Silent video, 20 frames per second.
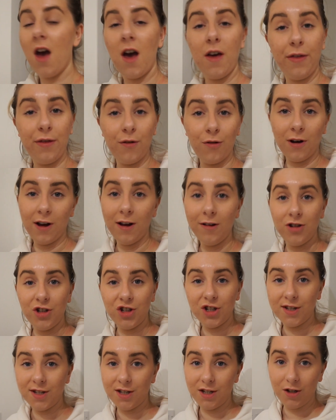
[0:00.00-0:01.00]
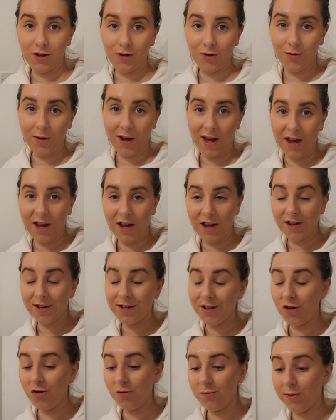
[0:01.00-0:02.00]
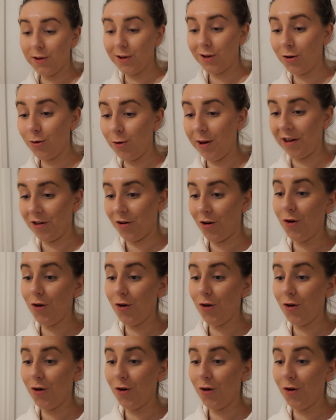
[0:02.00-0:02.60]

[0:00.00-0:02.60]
I thought I would just do a super quick